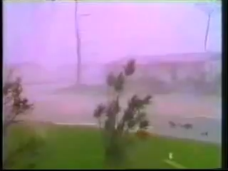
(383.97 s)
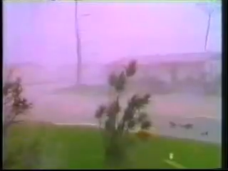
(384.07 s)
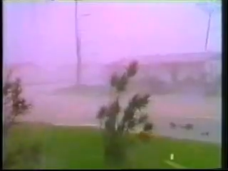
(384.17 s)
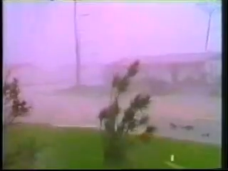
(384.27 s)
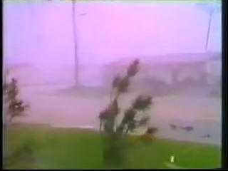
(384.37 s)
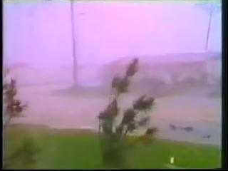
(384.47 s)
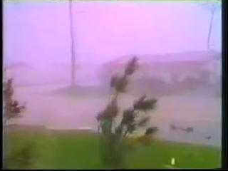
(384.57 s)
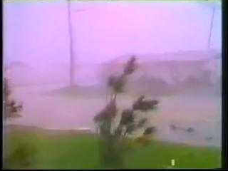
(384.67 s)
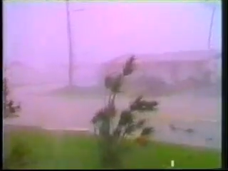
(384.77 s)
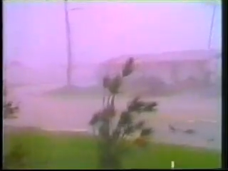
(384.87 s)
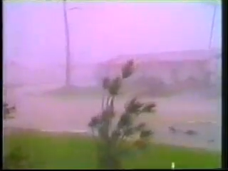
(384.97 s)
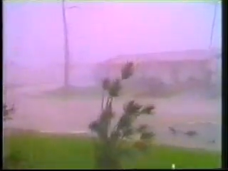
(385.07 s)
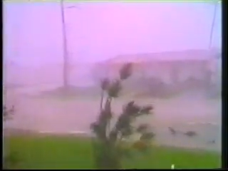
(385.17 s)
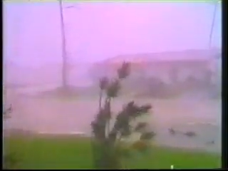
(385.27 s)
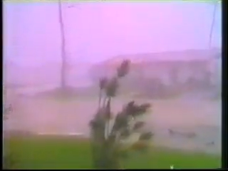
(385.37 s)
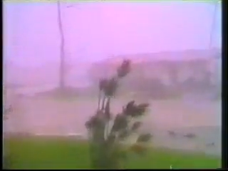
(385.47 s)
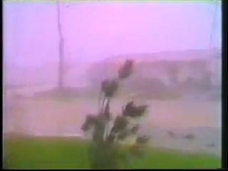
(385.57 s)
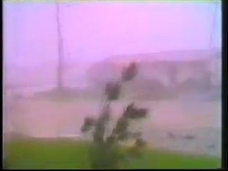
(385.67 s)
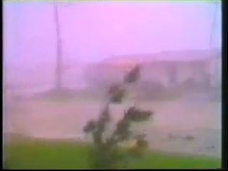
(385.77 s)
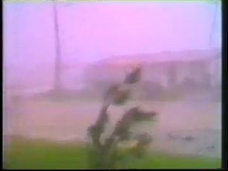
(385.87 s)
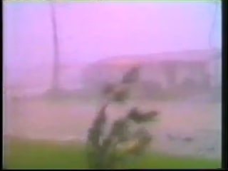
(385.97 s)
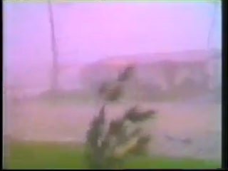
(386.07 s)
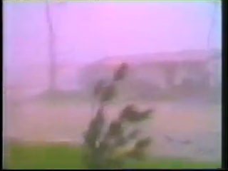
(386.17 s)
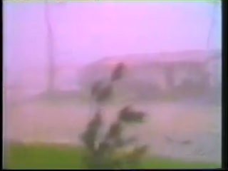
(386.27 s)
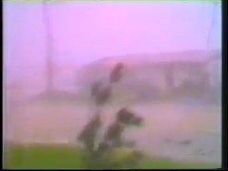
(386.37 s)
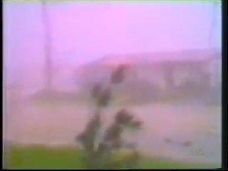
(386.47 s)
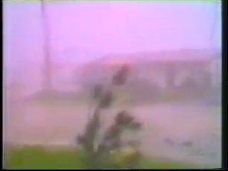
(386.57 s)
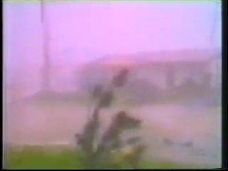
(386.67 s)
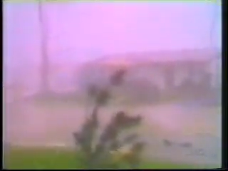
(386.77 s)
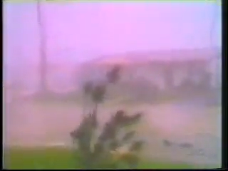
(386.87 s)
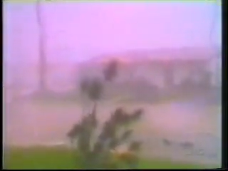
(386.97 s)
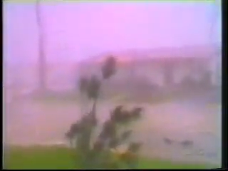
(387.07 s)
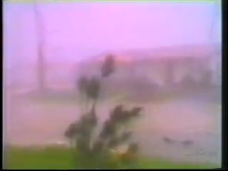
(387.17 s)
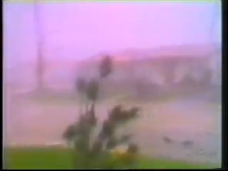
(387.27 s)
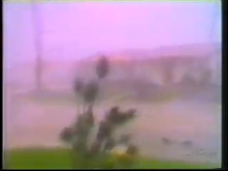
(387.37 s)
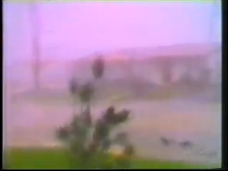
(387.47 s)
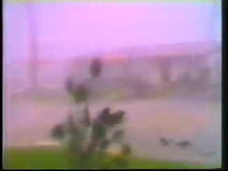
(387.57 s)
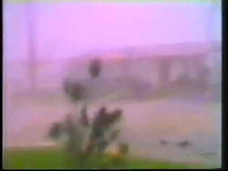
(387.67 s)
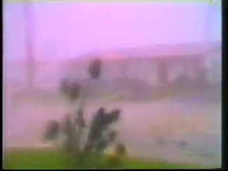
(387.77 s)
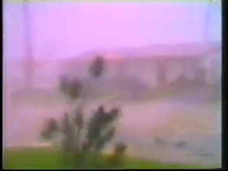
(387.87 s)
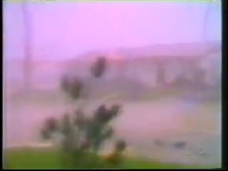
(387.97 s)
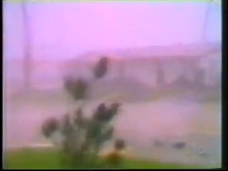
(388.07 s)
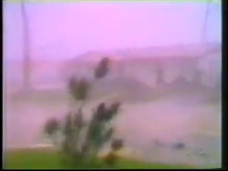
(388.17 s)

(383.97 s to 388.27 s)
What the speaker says: (no speaker visible)